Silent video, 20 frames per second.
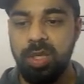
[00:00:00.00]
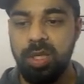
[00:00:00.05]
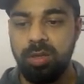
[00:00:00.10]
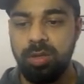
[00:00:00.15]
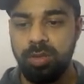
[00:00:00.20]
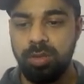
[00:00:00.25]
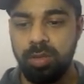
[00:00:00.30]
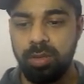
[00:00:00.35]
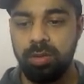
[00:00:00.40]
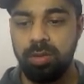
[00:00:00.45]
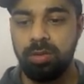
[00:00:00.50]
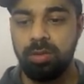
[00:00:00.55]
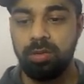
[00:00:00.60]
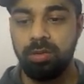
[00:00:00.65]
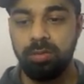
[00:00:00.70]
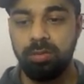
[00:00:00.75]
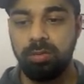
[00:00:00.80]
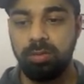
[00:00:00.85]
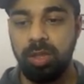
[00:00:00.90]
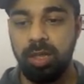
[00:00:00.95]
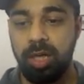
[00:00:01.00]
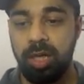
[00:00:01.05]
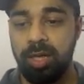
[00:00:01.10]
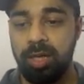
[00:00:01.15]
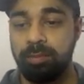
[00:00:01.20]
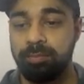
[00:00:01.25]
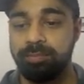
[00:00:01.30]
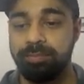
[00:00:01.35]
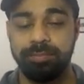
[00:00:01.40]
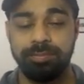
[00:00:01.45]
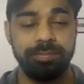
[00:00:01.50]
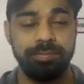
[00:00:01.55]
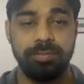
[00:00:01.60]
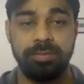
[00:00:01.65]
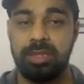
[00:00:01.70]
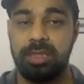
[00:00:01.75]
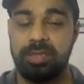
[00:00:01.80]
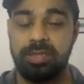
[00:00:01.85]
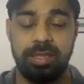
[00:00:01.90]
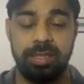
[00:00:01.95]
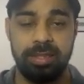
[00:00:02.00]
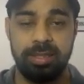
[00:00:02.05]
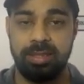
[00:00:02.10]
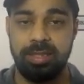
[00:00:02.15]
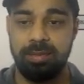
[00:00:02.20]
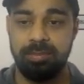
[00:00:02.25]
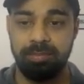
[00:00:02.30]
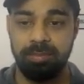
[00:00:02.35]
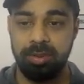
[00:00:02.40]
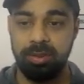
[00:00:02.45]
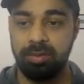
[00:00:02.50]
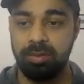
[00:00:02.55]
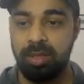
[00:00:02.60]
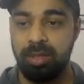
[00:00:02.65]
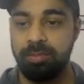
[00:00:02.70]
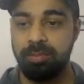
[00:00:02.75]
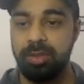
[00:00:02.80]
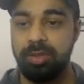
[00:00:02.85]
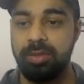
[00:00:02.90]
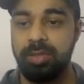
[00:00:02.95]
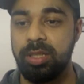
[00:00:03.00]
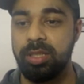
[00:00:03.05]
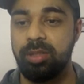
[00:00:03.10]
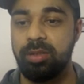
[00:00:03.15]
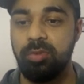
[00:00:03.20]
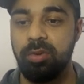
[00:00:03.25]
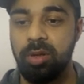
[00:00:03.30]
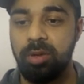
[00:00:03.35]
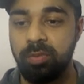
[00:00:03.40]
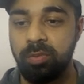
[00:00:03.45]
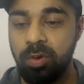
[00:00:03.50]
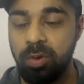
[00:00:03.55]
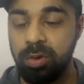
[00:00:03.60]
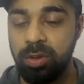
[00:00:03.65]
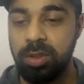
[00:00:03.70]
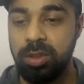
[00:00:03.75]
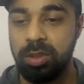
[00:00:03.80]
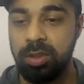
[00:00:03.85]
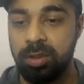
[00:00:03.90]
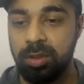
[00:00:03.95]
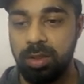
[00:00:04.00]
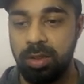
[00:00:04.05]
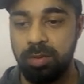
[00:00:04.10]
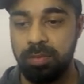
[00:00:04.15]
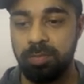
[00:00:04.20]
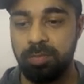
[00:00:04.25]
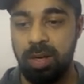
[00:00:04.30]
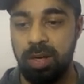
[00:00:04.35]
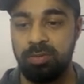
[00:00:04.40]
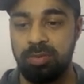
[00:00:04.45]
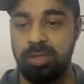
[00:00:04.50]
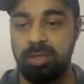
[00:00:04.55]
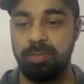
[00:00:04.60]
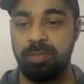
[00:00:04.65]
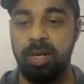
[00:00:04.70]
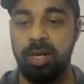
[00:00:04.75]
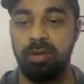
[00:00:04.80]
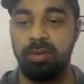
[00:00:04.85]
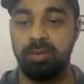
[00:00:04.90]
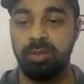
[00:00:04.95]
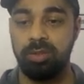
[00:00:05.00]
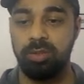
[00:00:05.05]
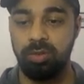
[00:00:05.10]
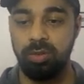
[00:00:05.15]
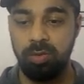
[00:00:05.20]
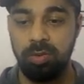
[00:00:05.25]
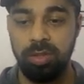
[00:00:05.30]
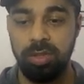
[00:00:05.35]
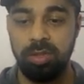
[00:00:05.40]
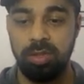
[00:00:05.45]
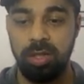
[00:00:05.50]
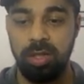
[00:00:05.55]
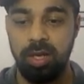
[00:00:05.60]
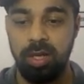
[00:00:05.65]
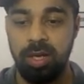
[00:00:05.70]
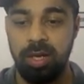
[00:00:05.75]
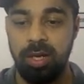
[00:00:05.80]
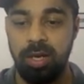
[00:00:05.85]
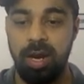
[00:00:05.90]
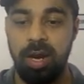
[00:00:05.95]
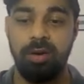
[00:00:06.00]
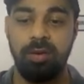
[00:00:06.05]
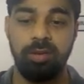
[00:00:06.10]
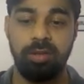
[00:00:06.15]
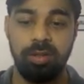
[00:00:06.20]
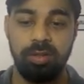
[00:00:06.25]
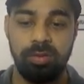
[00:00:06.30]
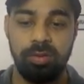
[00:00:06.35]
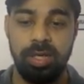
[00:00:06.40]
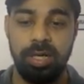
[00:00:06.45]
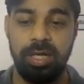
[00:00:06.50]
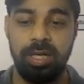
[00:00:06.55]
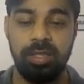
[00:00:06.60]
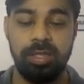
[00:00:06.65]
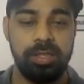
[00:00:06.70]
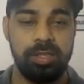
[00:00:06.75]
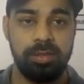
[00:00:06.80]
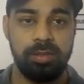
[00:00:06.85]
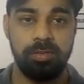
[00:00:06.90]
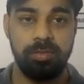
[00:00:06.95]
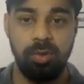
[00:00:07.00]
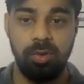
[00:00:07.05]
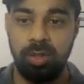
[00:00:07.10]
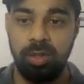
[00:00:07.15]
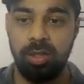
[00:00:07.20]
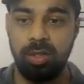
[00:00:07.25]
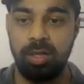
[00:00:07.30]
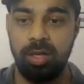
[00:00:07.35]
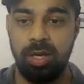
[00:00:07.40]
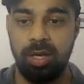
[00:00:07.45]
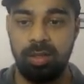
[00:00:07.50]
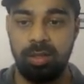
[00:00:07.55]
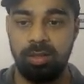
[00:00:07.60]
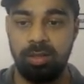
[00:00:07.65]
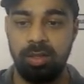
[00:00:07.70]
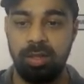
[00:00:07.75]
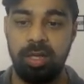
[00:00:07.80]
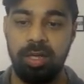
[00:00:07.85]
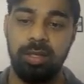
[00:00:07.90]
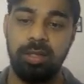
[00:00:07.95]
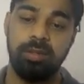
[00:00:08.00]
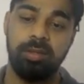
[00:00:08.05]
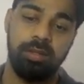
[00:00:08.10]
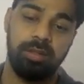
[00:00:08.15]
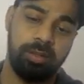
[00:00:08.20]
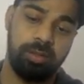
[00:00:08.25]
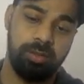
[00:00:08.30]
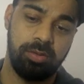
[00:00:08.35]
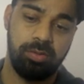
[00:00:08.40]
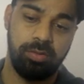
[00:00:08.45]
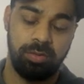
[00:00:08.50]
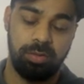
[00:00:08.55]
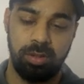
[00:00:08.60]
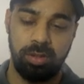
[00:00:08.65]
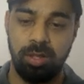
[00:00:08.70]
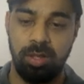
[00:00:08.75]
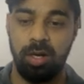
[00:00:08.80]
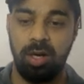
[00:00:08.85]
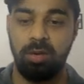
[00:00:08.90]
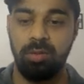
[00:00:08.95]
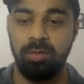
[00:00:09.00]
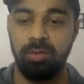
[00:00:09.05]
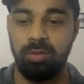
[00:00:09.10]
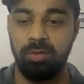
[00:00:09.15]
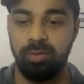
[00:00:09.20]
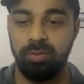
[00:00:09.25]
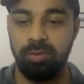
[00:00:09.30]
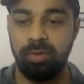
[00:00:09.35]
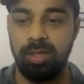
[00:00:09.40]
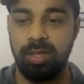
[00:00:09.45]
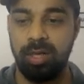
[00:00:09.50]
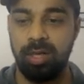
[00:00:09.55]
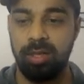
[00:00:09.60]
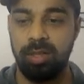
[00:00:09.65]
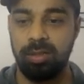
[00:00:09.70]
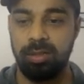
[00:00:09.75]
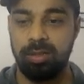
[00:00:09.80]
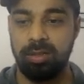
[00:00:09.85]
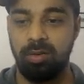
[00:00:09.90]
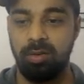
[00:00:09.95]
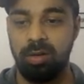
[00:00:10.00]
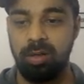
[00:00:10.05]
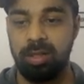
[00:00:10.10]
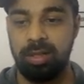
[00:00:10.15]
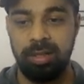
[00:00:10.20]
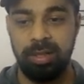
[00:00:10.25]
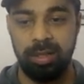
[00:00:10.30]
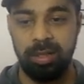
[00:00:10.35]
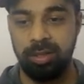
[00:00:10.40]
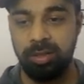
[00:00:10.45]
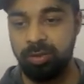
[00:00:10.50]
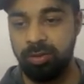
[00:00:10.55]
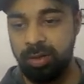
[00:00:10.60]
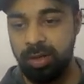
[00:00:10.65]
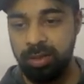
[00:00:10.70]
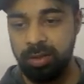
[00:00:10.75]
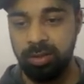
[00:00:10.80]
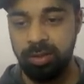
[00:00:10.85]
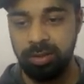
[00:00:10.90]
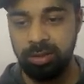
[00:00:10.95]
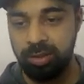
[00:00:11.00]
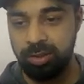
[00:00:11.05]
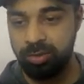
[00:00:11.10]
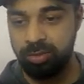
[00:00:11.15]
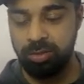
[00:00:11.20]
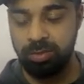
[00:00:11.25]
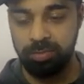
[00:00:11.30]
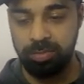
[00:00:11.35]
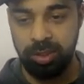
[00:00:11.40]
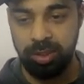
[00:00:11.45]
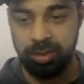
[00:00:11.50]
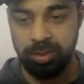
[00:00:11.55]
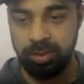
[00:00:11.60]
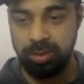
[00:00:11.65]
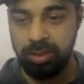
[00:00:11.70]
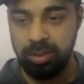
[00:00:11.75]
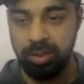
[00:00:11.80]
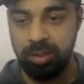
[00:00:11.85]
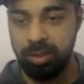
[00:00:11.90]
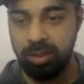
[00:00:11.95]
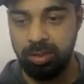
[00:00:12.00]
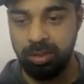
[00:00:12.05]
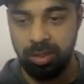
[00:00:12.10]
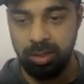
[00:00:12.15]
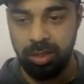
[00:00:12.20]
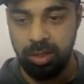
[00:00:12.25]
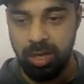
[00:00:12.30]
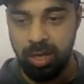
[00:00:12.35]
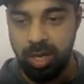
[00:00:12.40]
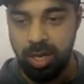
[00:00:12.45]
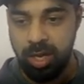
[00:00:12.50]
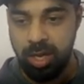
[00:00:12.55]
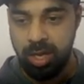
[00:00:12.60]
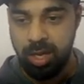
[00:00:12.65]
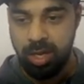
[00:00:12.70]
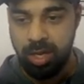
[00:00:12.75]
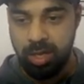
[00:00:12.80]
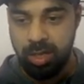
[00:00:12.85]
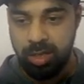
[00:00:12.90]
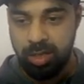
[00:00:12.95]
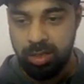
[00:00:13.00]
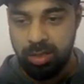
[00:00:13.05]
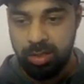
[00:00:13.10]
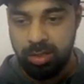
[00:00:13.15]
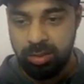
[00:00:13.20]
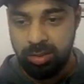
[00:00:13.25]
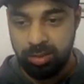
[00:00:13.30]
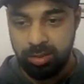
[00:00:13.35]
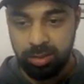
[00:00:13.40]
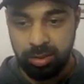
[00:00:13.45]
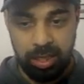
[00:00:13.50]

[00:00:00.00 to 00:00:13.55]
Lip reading: So just an example, I'm using a 12 volt power supply on the source, and on the drain is the motor, and again the ground of the drain is all connected together just to complete a circuit. So